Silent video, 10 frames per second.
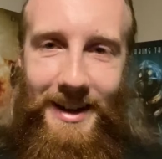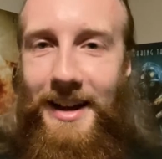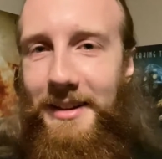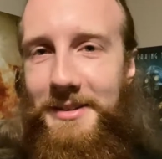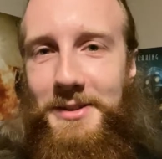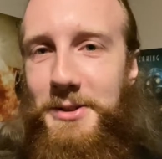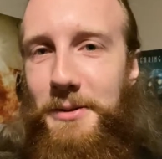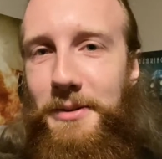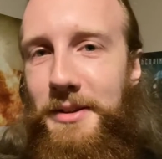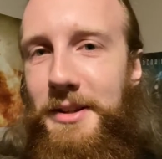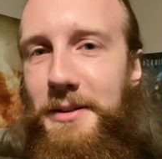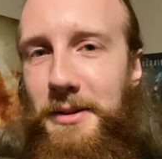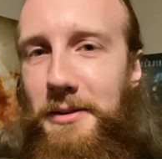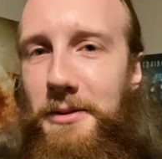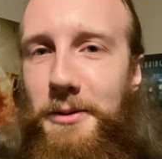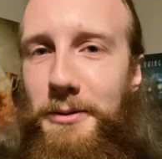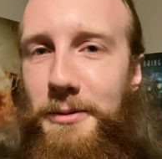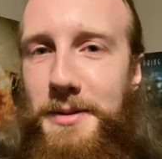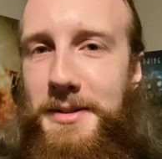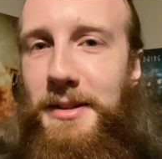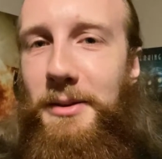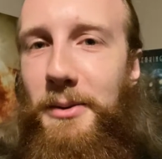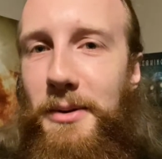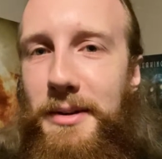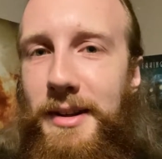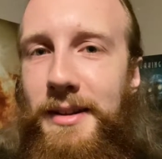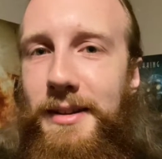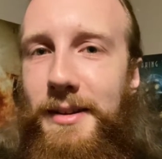I like to joke that, Cthulhu is the Lord, and